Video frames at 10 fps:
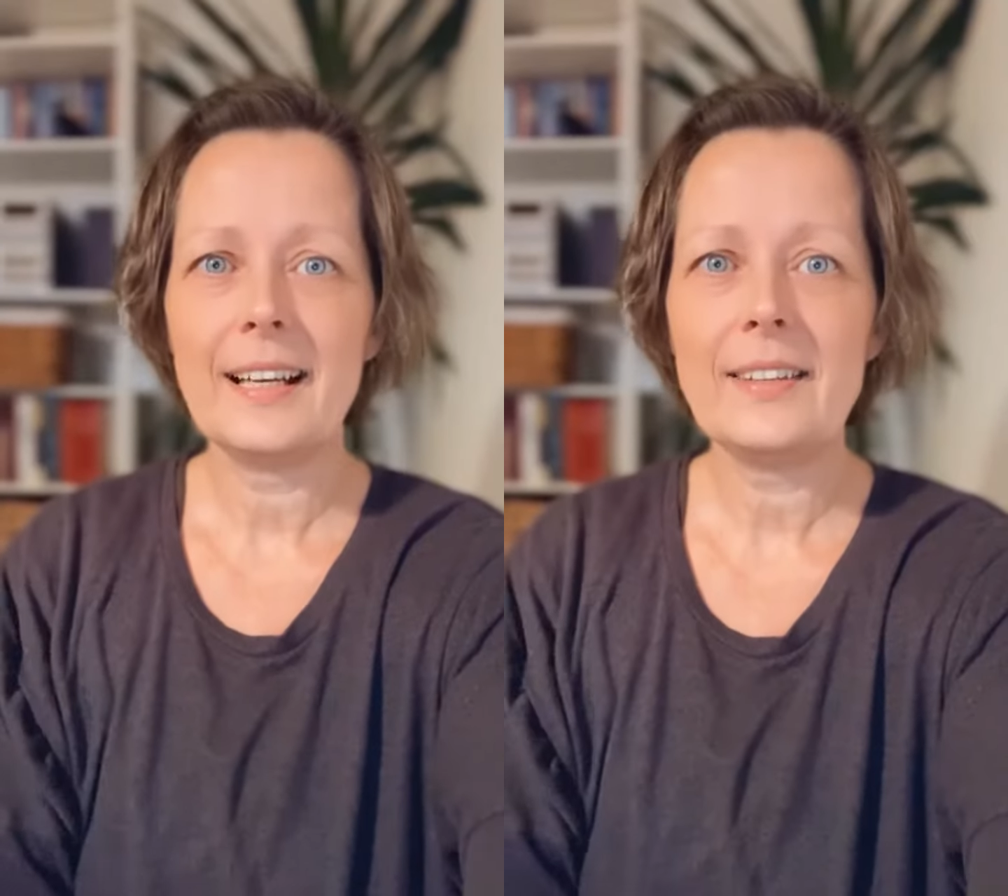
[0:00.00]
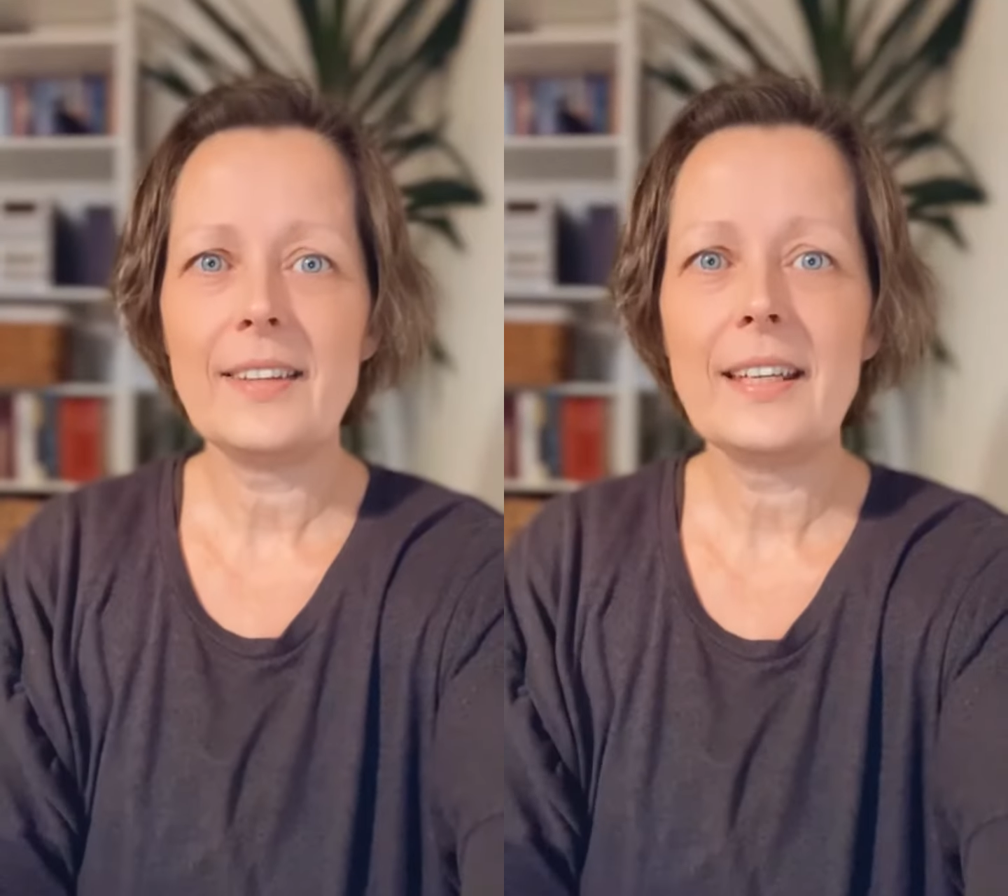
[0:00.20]

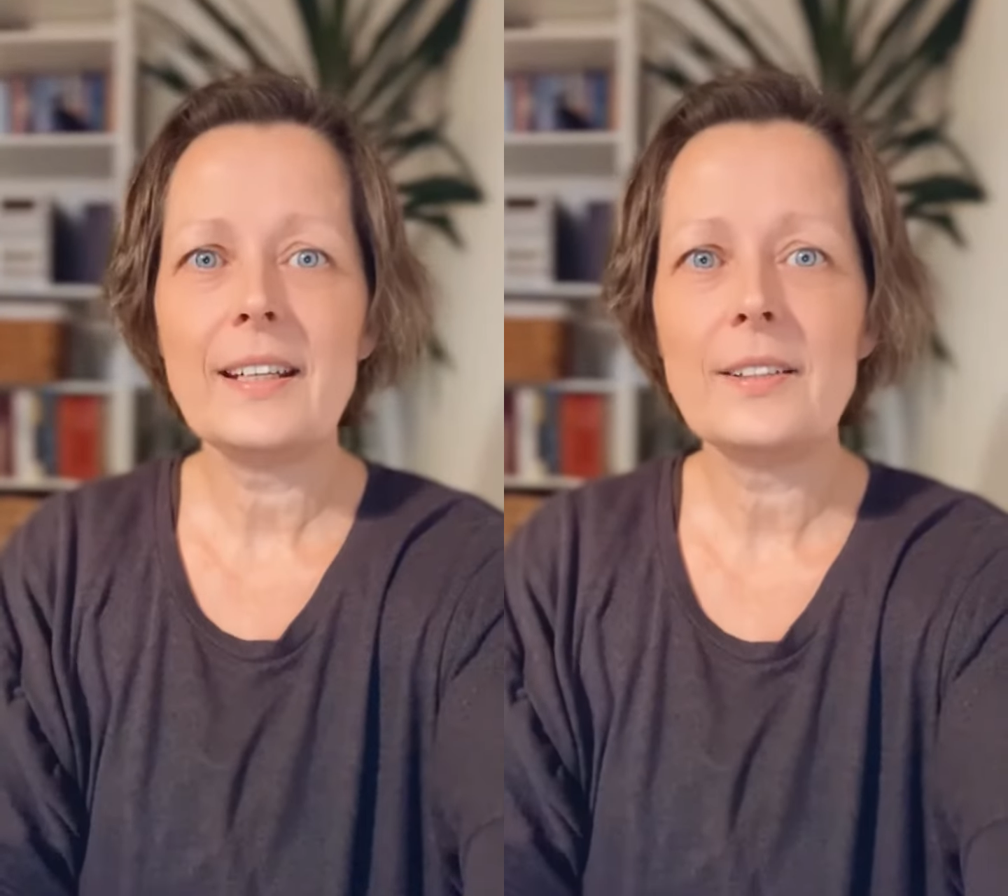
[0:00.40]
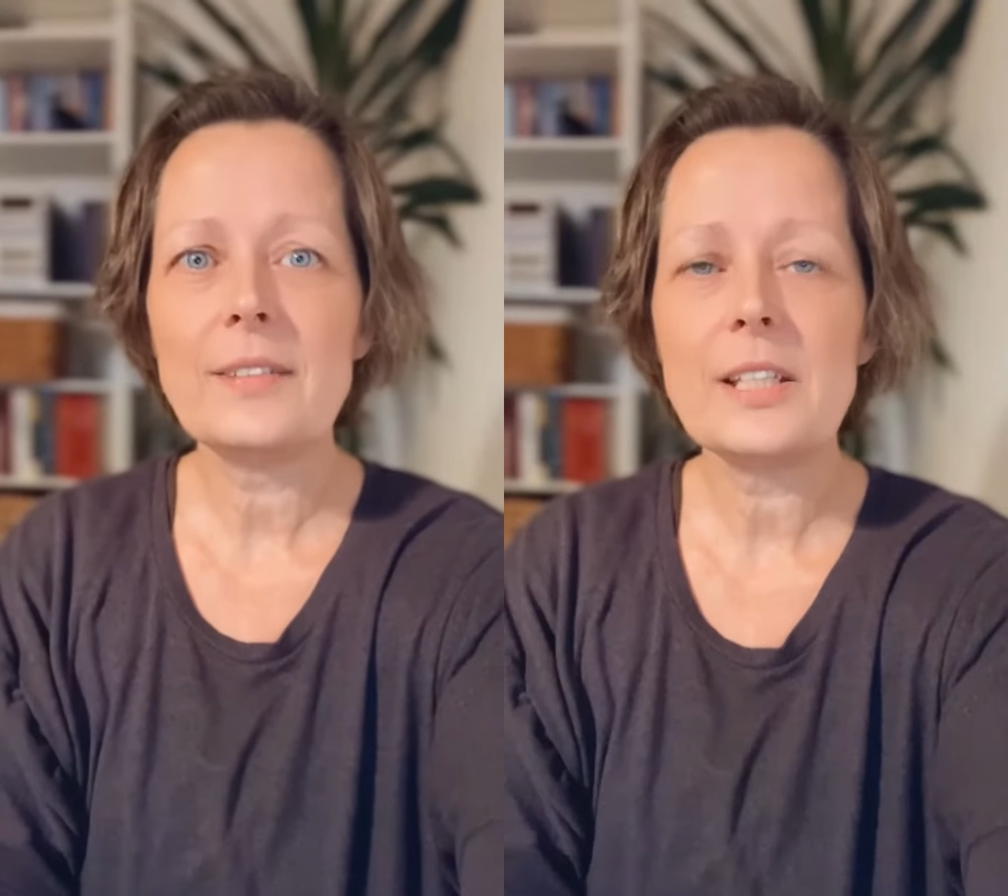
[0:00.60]
Hi
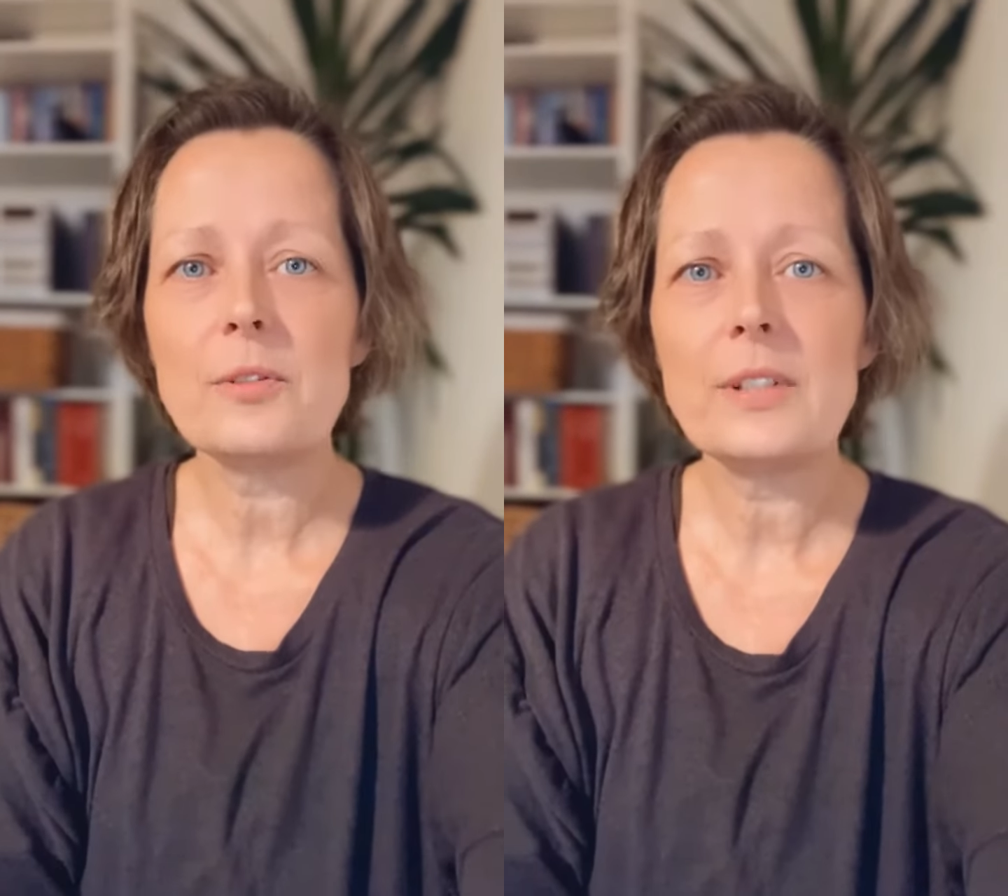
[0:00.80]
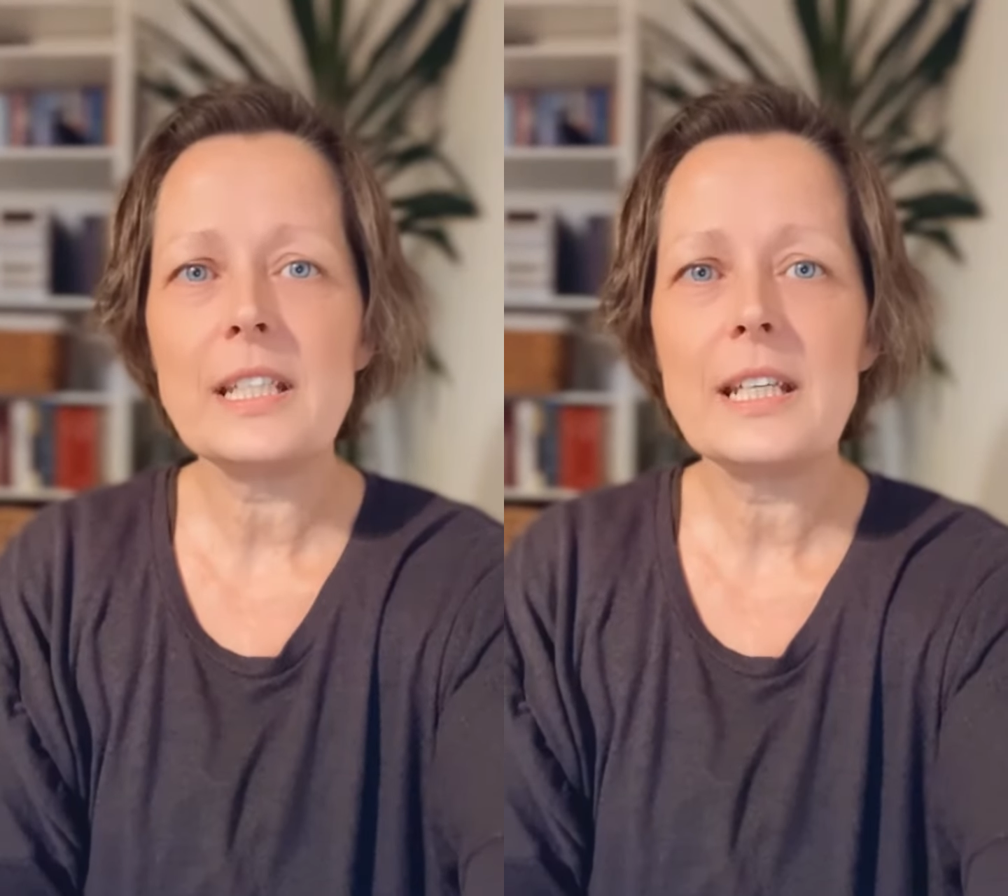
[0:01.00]
there, Randy
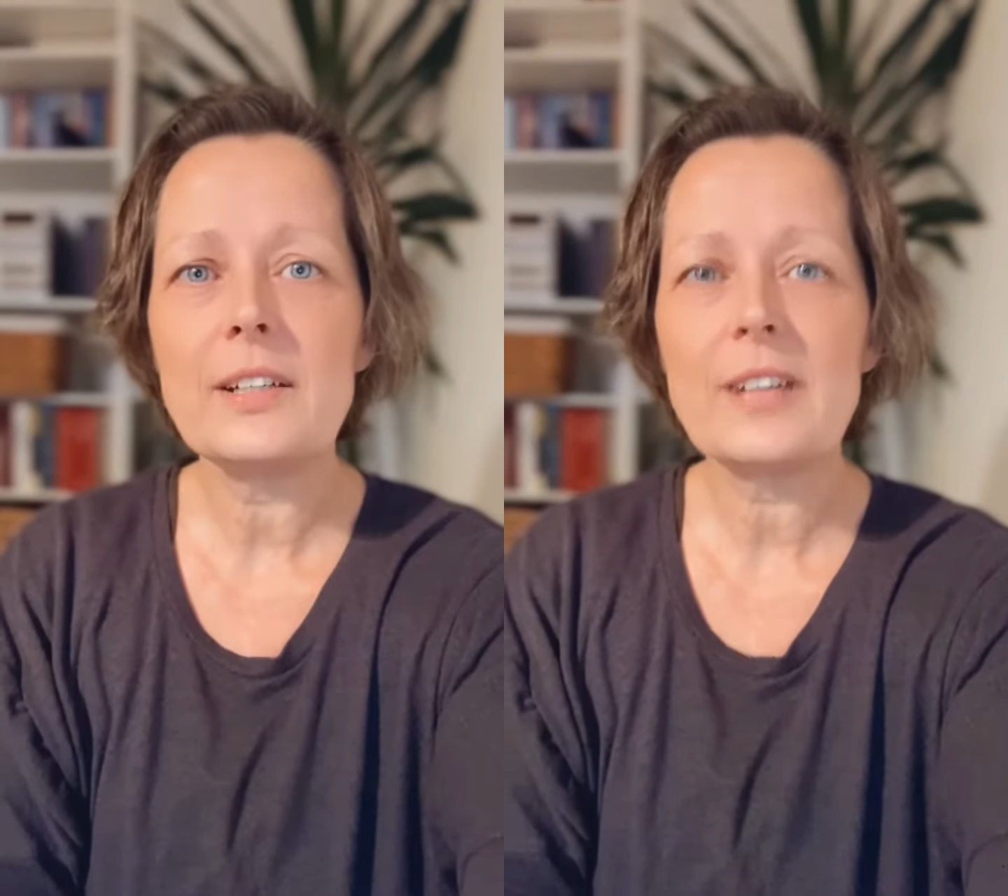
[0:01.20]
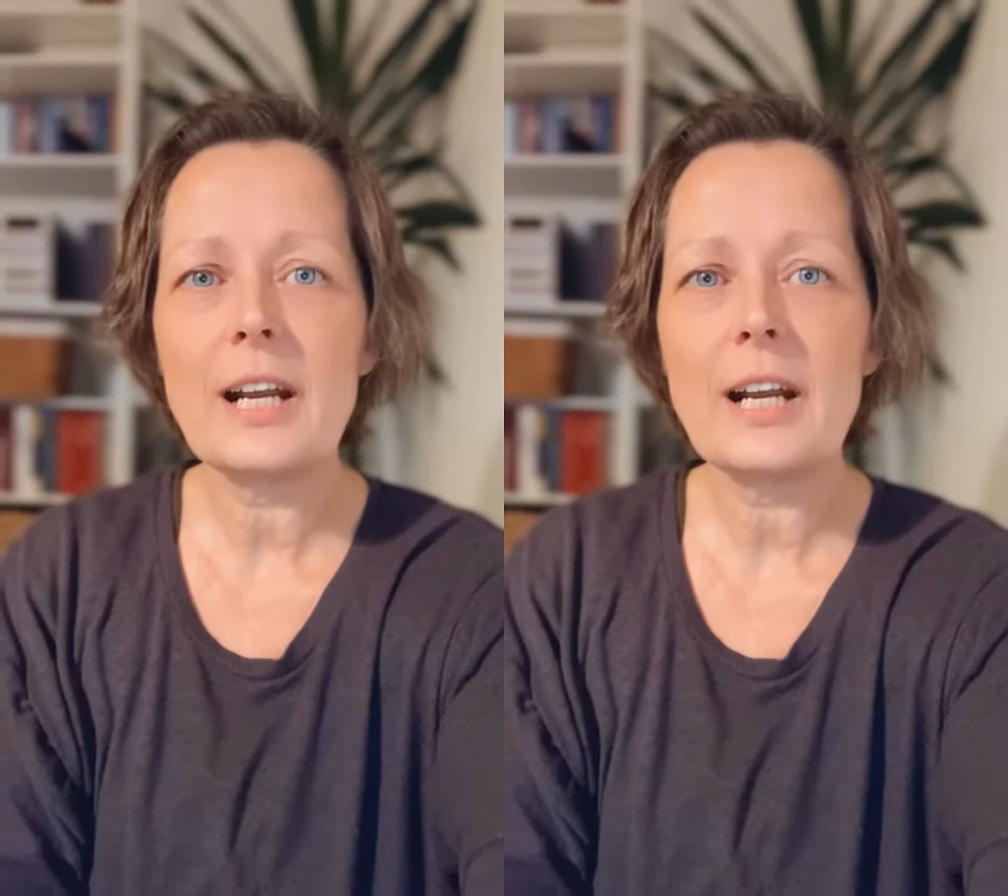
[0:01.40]
Green here,